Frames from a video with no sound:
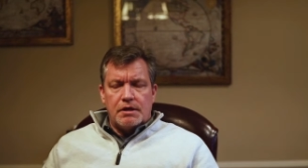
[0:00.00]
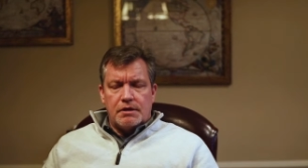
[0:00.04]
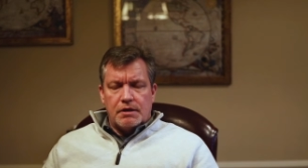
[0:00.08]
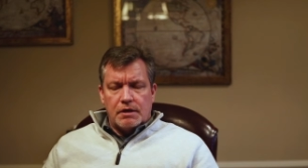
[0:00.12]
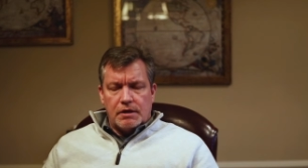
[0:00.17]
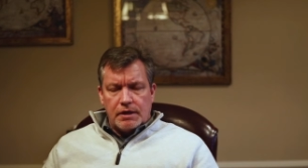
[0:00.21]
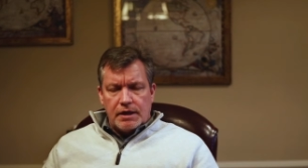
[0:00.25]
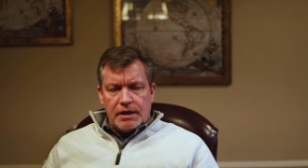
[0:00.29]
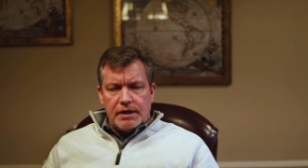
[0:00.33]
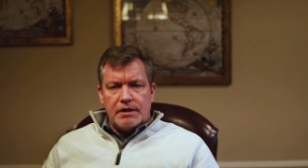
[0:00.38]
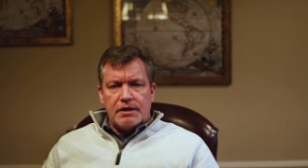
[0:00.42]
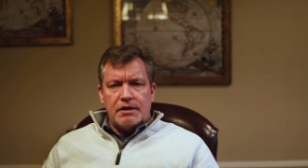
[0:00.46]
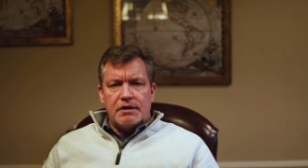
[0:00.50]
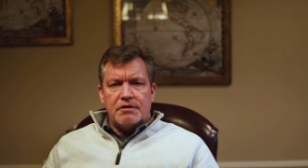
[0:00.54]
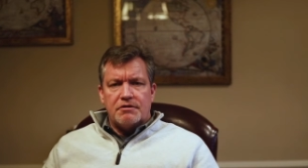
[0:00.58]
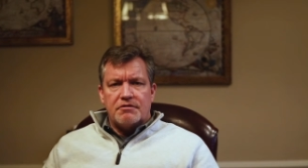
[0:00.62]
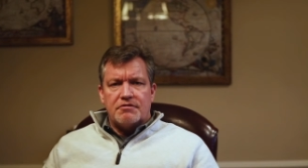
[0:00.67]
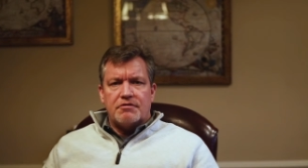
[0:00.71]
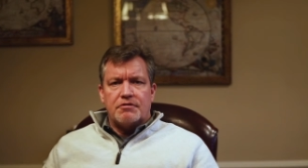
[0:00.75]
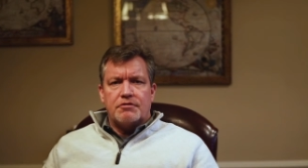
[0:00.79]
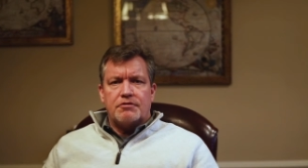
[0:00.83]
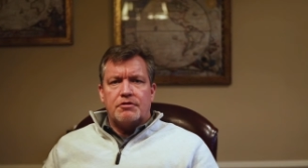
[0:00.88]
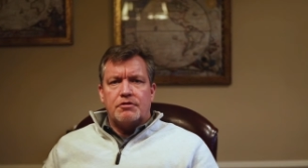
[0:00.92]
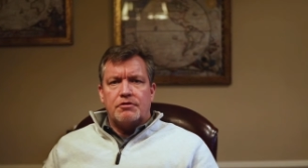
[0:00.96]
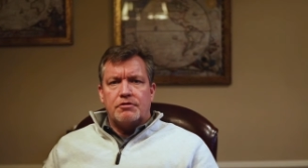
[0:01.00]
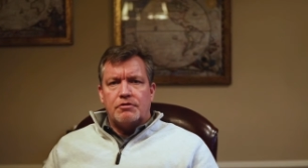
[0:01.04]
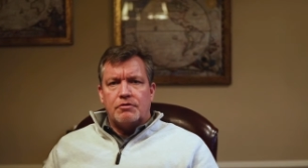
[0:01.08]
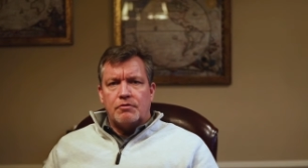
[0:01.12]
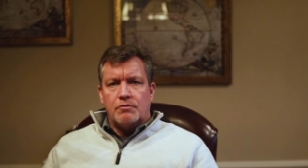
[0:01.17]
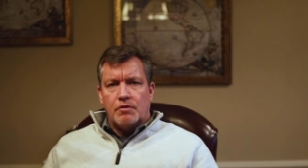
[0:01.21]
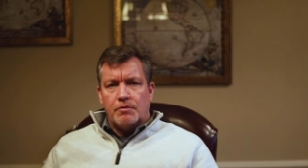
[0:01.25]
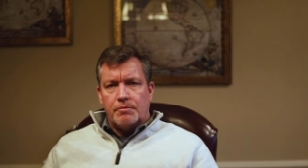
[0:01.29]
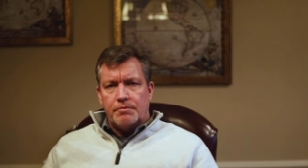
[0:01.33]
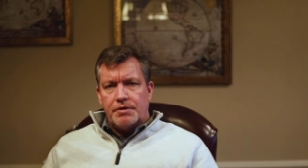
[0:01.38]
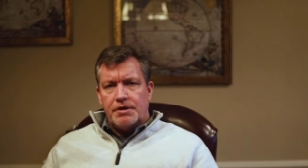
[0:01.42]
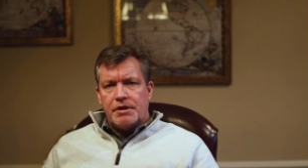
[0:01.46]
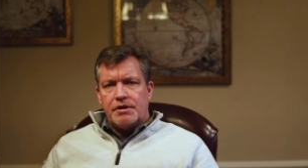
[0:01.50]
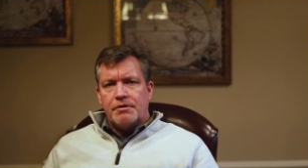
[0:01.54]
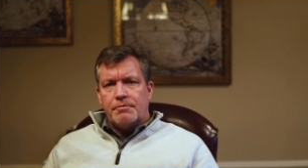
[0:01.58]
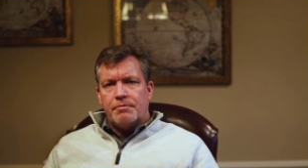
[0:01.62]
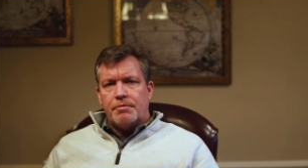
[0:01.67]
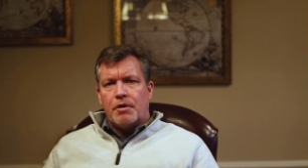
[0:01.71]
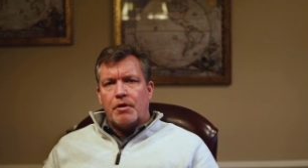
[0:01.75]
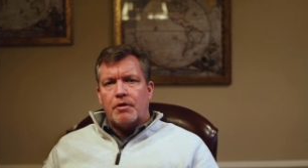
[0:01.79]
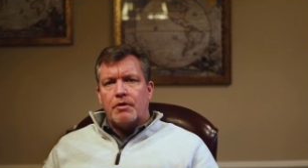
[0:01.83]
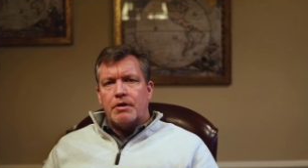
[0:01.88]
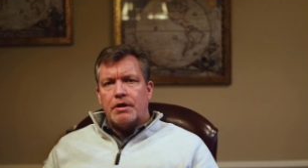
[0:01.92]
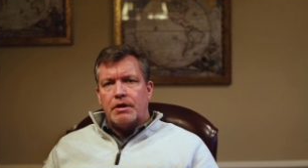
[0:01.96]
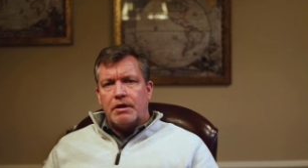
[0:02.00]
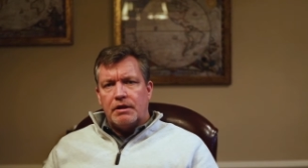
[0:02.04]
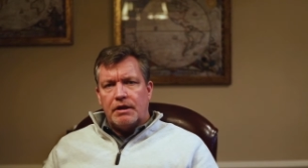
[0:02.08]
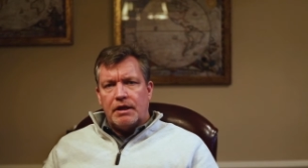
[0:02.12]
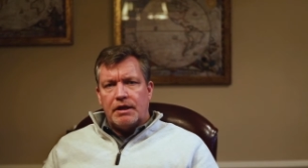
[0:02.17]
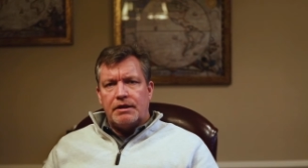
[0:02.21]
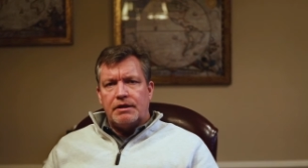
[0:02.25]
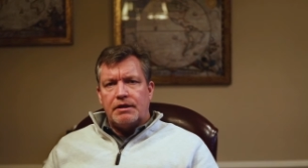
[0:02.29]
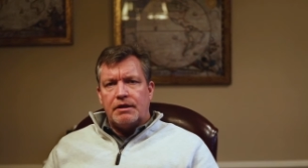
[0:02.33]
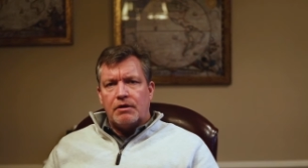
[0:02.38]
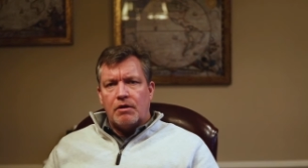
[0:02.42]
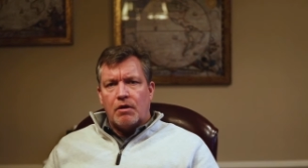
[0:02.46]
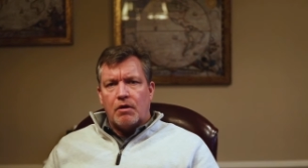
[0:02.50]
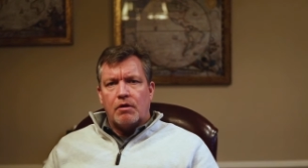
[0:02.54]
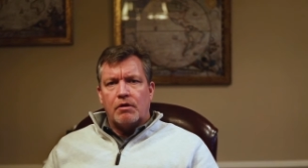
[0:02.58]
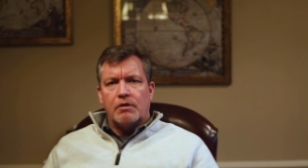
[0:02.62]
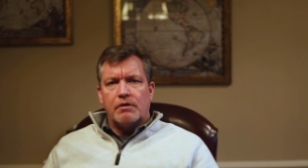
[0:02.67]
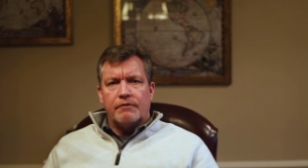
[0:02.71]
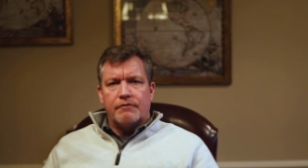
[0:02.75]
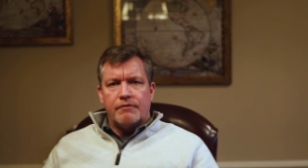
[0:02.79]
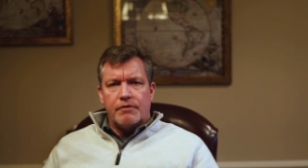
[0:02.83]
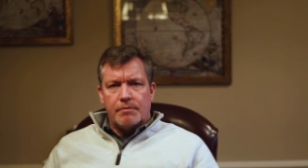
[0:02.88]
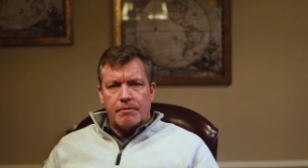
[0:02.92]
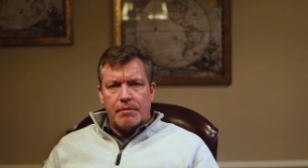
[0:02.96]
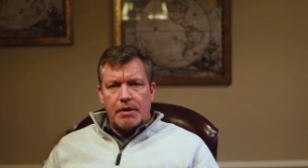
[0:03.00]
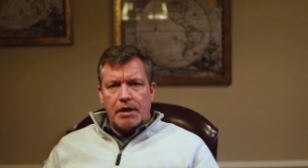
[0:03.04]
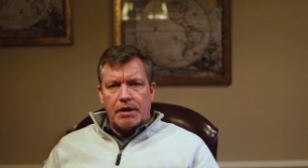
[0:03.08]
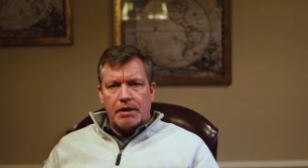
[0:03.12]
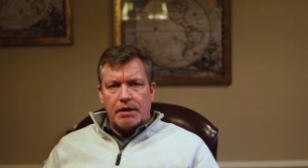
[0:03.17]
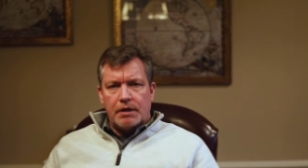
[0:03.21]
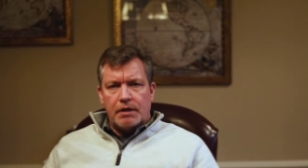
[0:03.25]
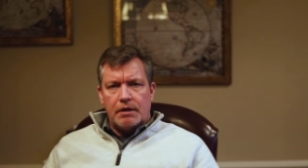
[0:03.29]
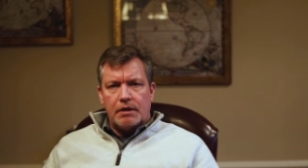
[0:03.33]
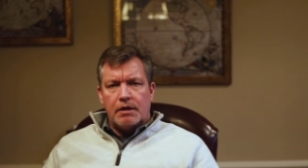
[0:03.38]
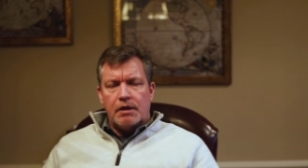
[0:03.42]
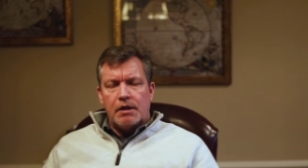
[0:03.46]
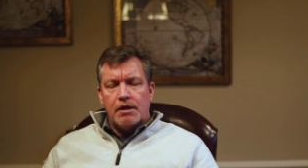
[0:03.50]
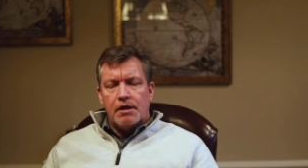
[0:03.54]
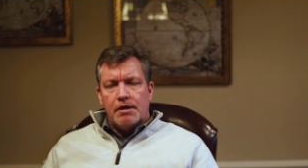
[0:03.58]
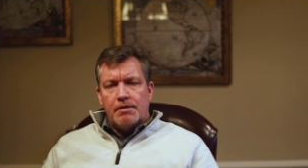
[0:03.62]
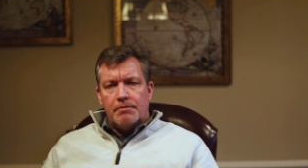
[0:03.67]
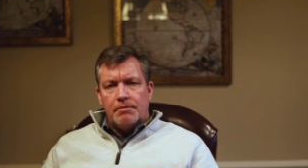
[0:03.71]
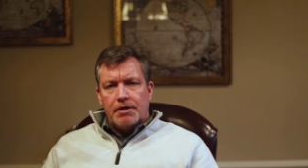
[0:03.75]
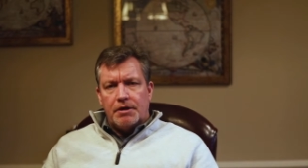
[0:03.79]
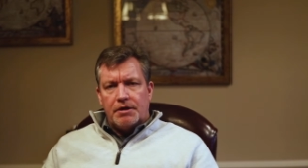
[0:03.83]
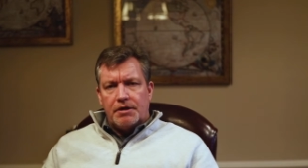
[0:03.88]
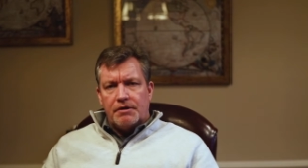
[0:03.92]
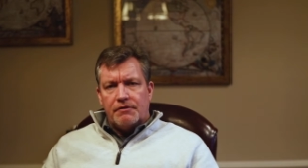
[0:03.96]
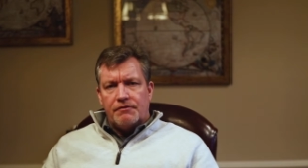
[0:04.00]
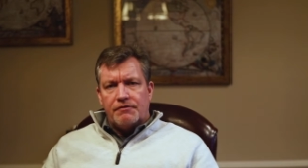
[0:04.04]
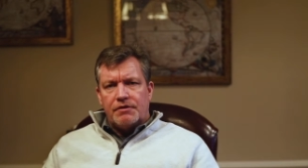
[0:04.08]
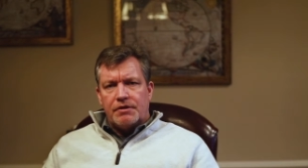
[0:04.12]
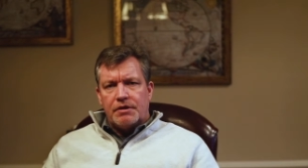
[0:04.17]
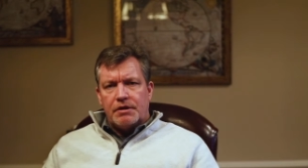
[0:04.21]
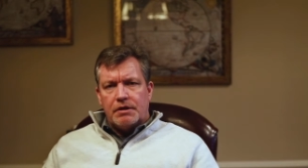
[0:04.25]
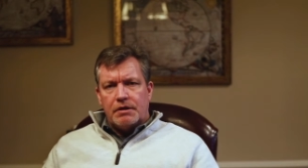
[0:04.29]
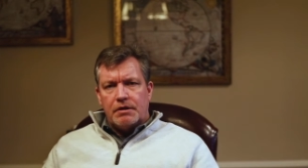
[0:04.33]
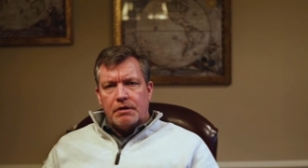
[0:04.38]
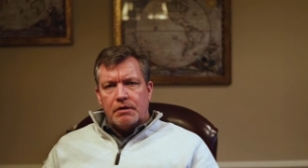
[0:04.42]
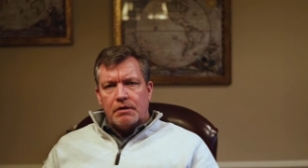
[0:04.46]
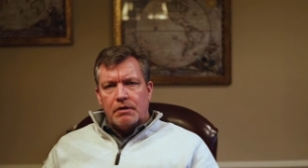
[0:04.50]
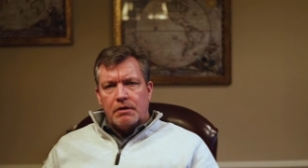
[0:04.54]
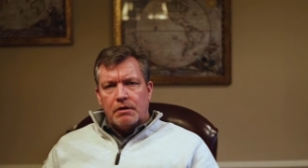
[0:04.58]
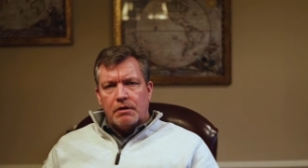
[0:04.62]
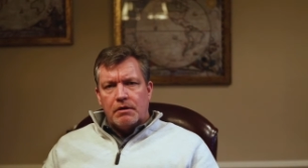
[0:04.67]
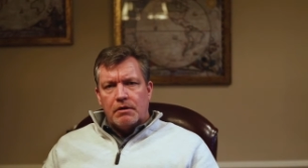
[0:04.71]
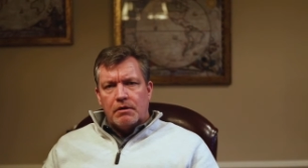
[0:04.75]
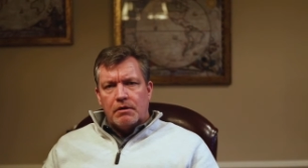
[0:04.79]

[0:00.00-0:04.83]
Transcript: The lending institution will be the party lending all of the money. But if the